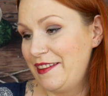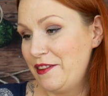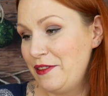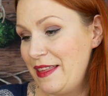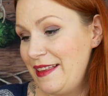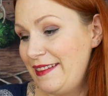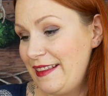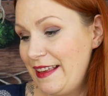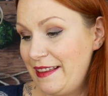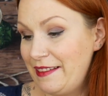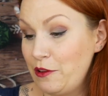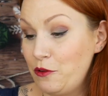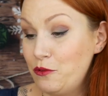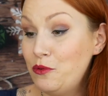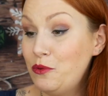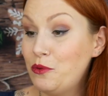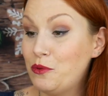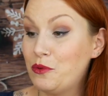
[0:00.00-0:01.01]
So this is,
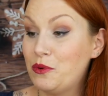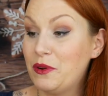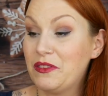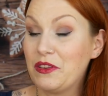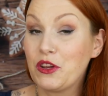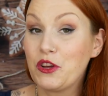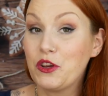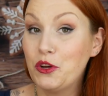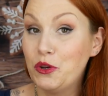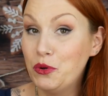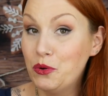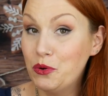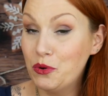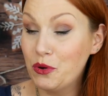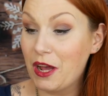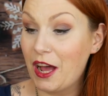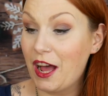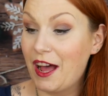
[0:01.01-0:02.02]
ooh, it's a
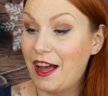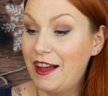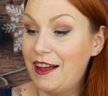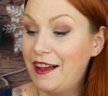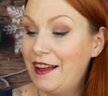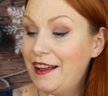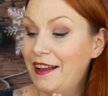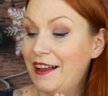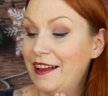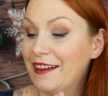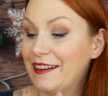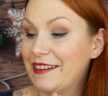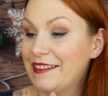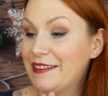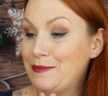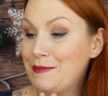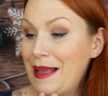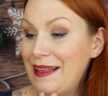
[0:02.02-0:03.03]
Cougar
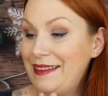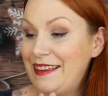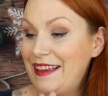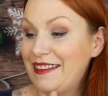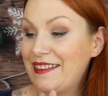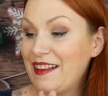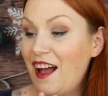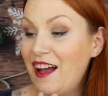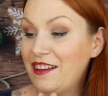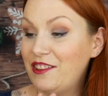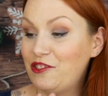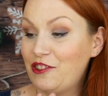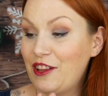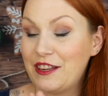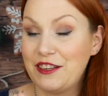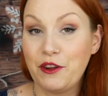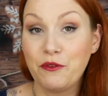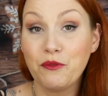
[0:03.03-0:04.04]
Cosmetics
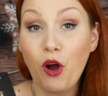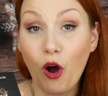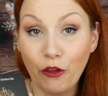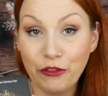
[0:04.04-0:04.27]
eyeshadow